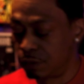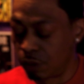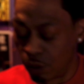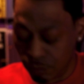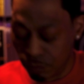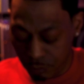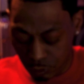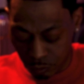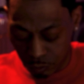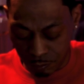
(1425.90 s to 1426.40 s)

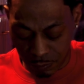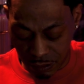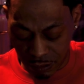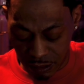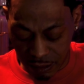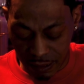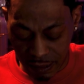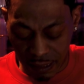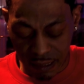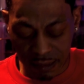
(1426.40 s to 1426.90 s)
dope, super
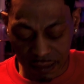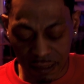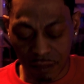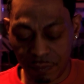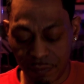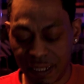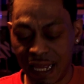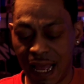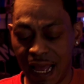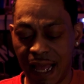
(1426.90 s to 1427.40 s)
clean.
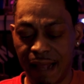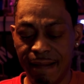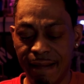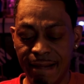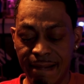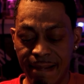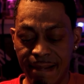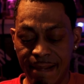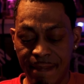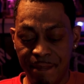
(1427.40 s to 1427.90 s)
Then we got
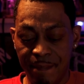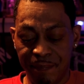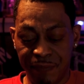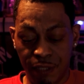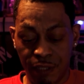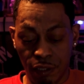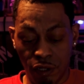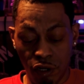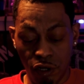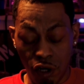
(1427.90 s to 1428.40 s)

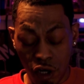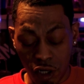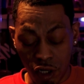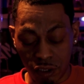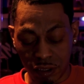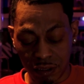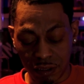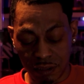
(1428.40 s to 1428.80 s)
The Hook,